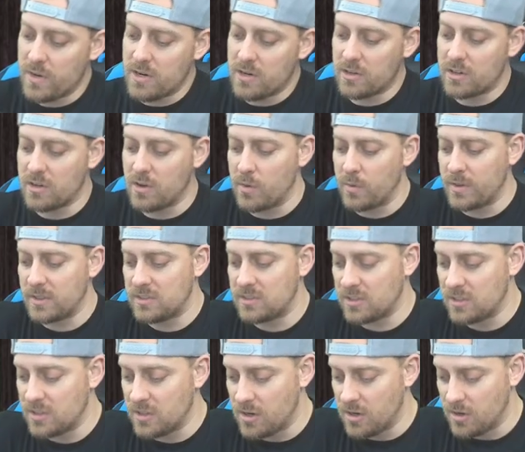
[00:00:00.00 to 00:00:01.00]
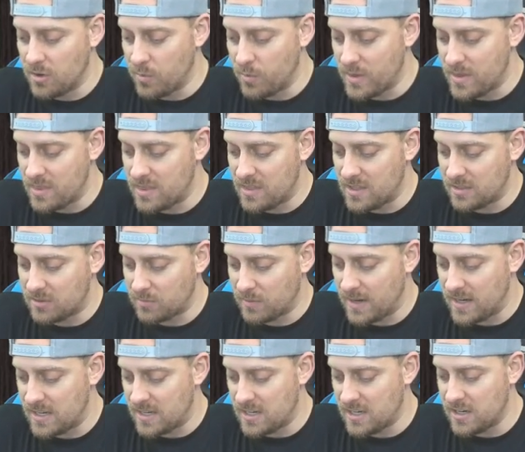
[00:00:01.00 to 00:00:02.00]
are going to go with this
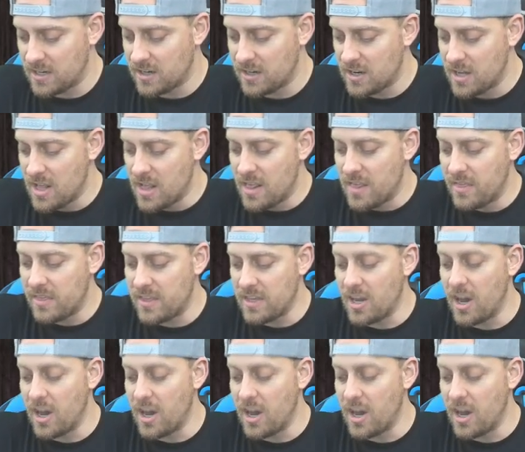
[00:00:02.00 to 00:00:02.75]
right here, the